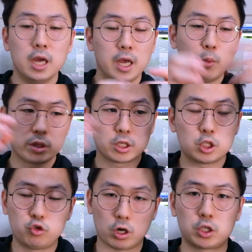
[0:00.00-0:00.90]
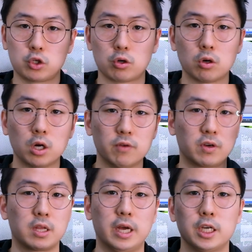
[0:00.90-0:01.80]
and what the structure of a
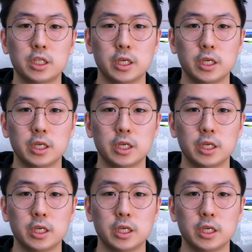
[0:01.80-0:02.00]
clash